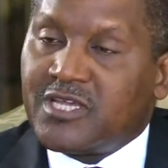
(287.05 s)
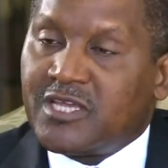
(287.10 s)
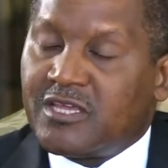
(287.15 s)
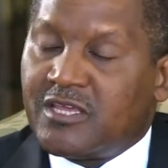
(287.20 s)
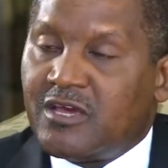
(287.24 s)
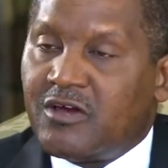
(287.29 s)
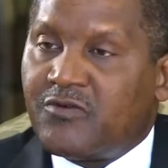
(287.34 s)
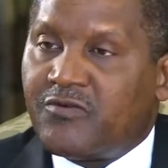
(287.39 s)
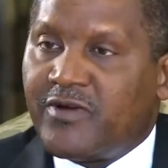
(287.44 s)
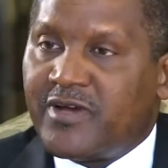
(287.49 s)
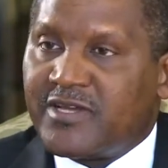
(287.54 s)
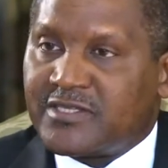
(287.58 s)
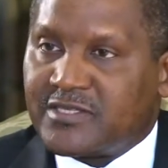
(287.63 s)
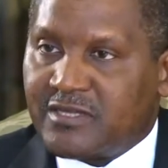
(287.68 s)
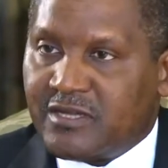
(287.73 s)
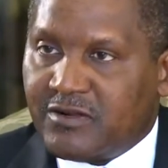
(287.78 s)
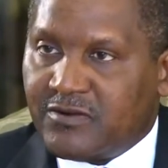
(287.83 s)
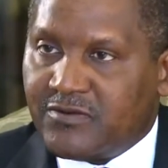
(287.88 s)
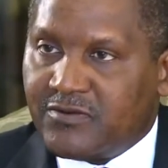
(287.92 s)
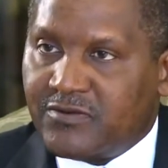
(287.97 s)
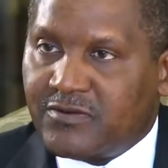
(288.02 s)
take care of
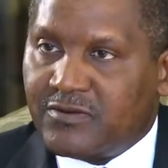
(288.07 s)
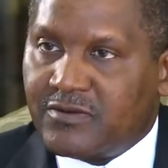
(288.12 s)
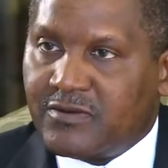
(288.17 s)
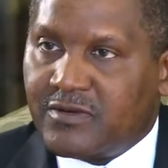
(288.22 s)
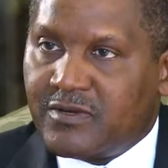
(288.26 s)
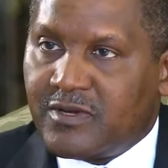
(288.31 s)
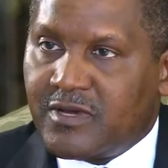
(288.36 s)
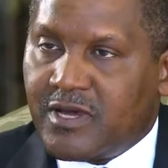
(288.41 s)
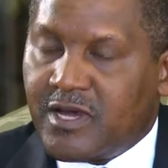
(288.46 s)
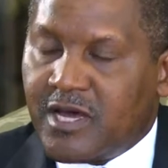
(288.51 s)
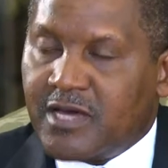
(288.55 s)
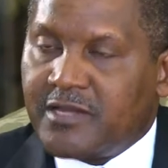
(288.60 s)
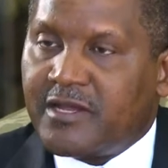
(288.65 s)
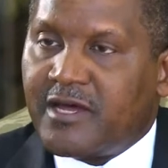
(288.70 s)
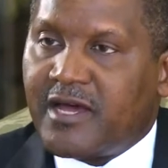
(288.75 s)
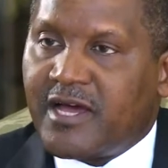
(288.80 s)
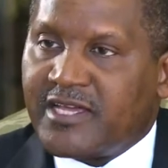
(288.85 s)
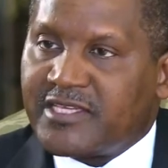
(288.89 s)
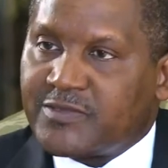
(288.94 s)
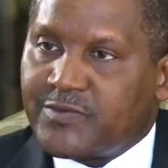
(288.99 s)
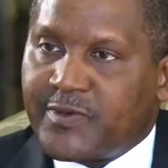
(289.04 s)
herself and
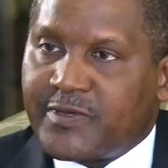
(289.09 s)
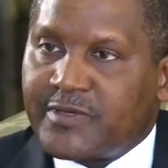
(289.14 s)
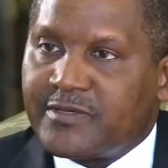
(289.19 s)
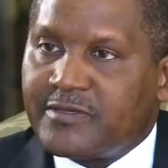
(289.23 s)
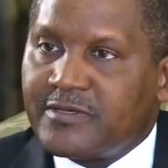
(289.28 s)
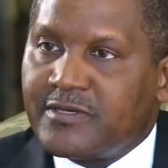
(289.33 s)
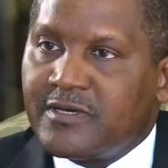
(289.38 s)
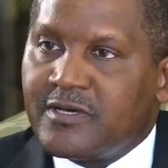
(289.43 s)
her husband.